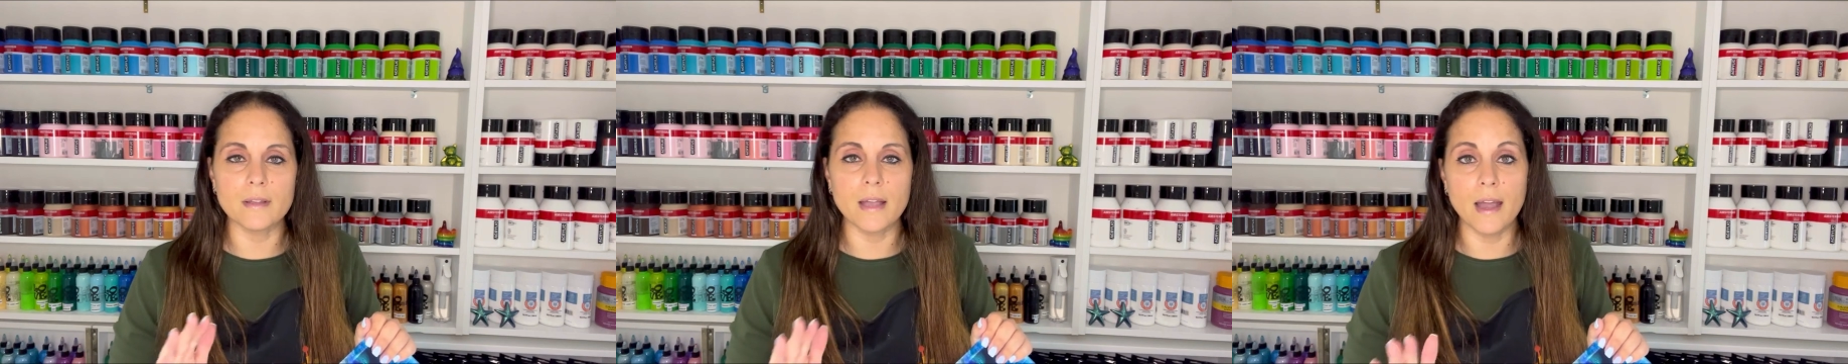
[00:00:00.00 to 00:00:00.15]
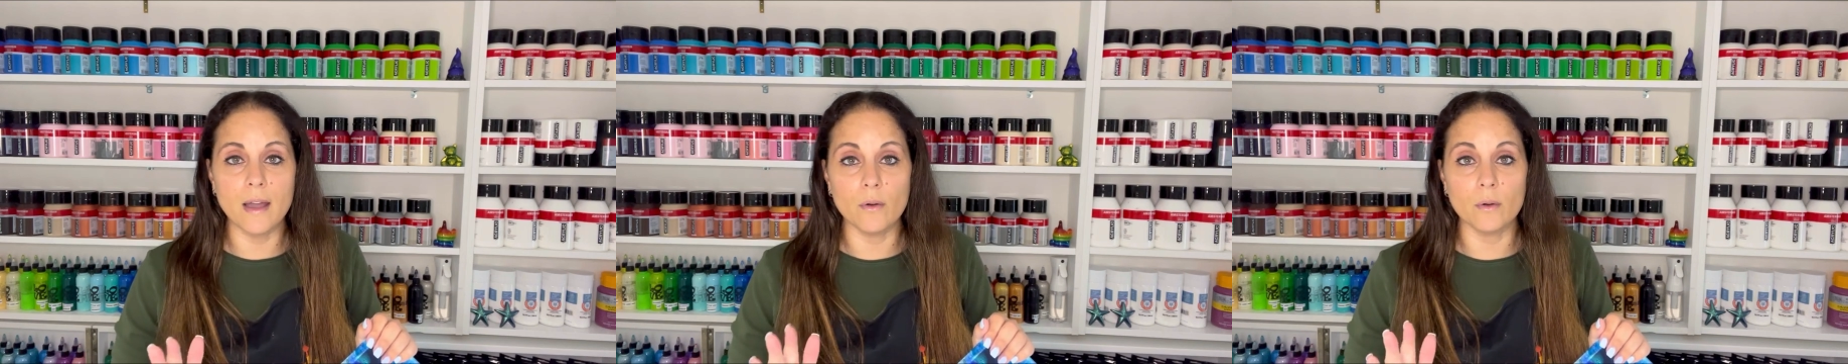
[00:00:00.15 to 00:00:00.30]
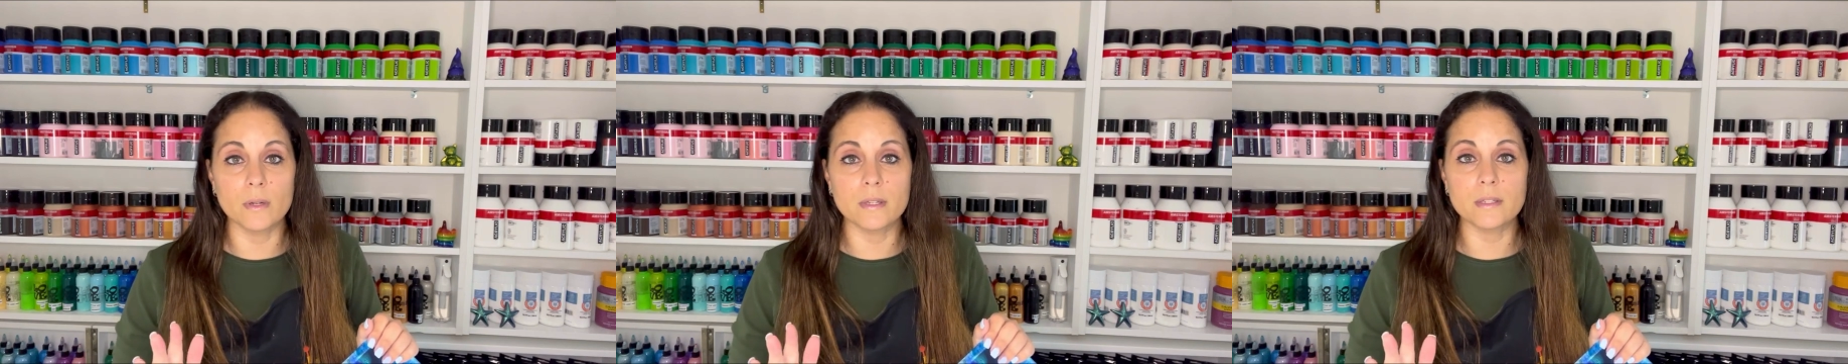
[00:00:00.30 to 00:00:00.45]

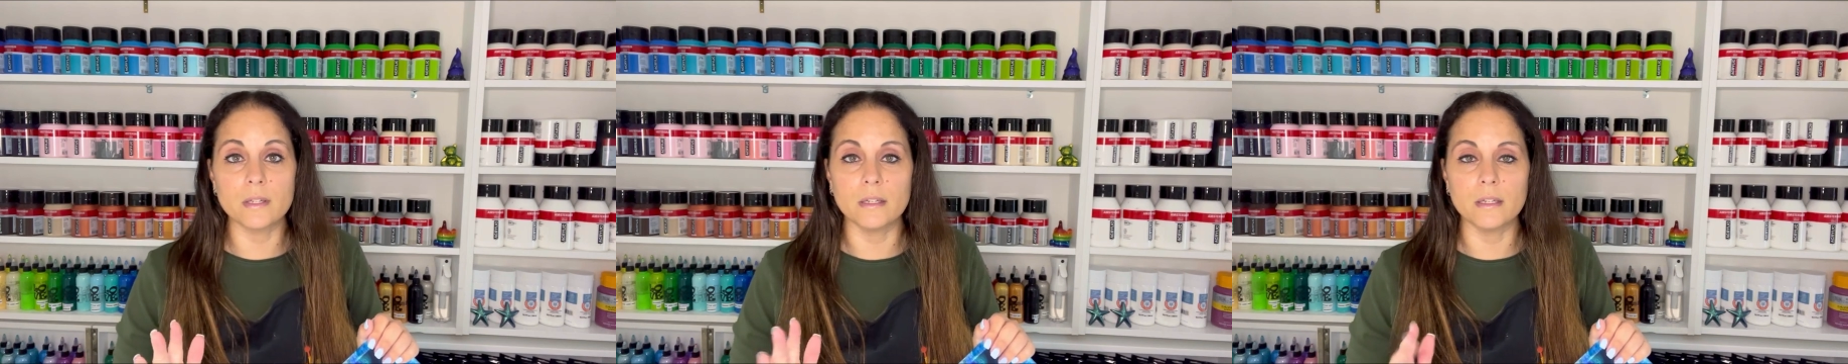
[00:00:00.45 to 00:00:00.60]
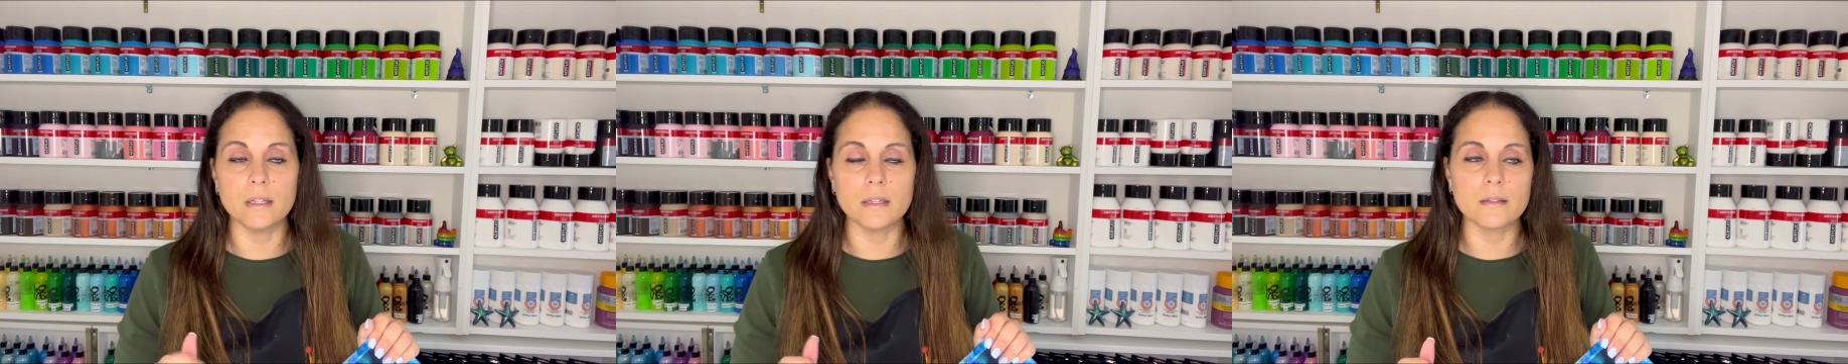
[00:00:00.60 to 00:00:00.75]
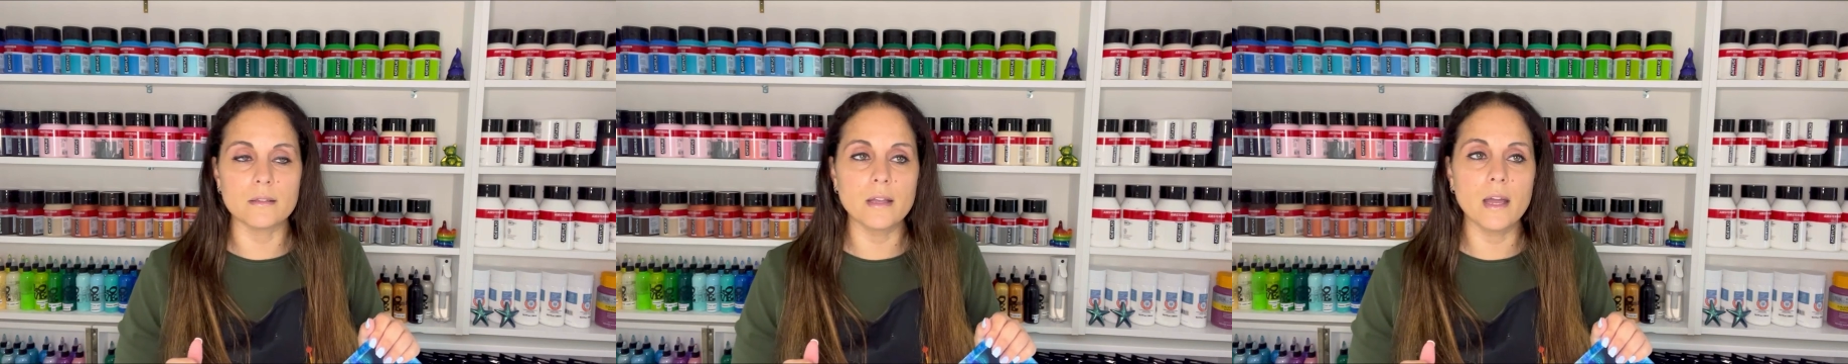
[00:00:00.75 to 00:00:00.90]
How
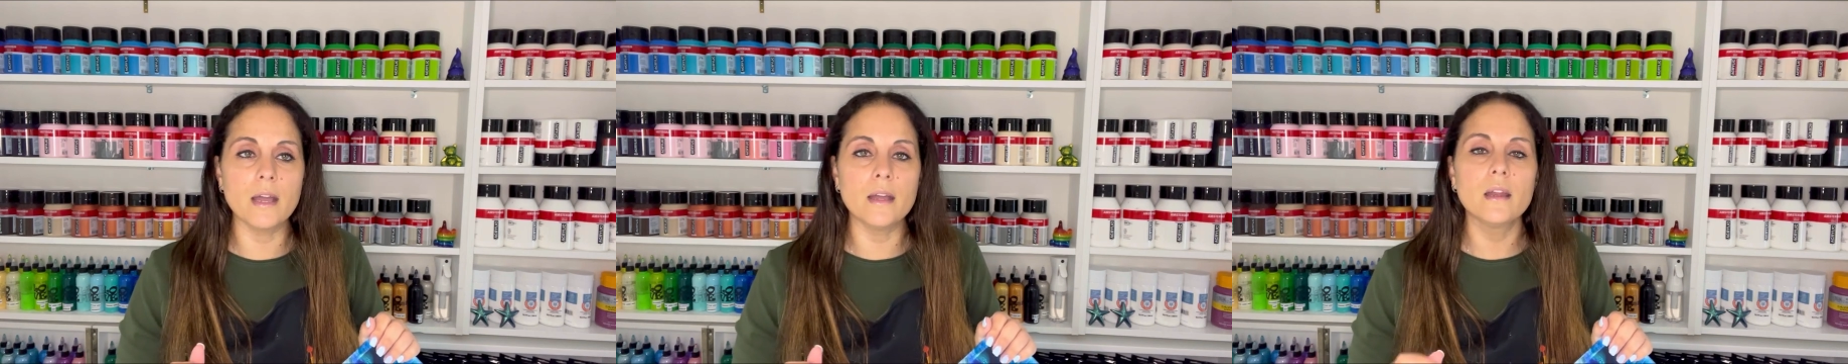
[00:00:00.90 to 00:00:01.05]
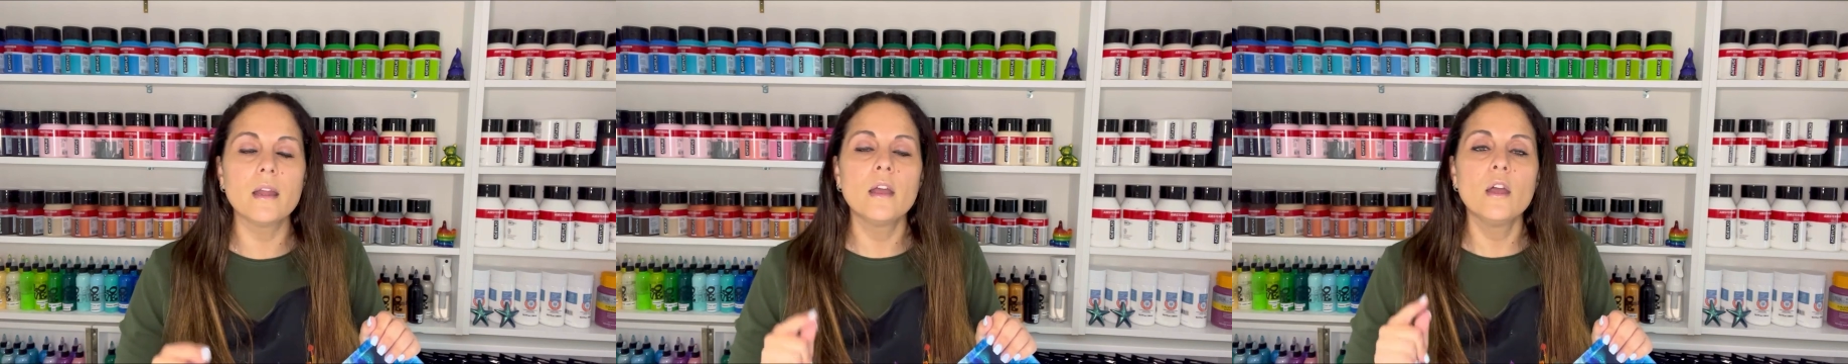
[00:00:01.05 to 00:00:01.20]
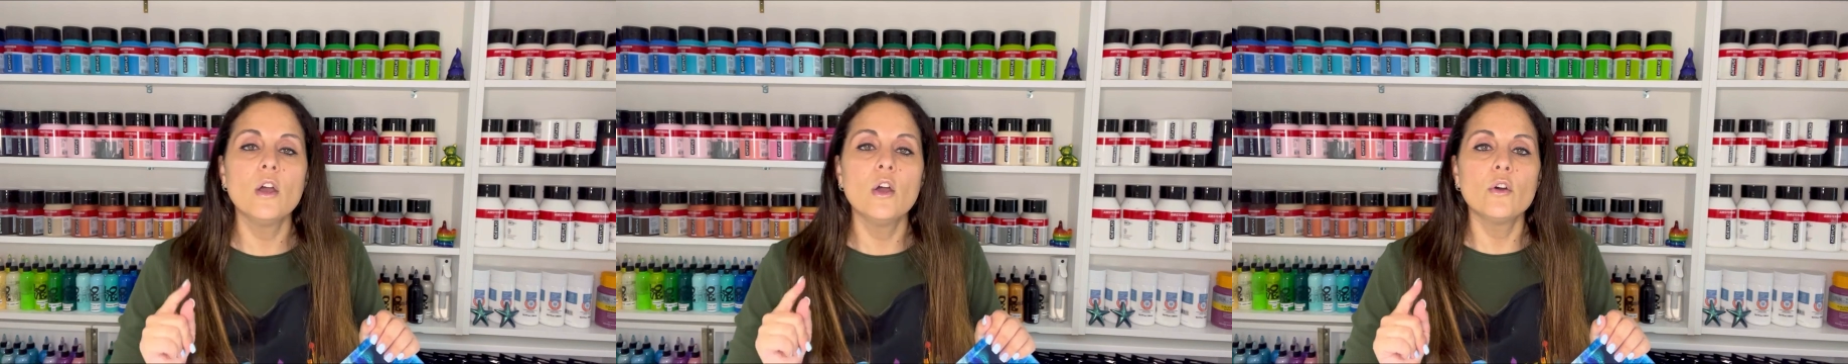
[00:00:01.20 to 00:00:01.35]
exciting is that?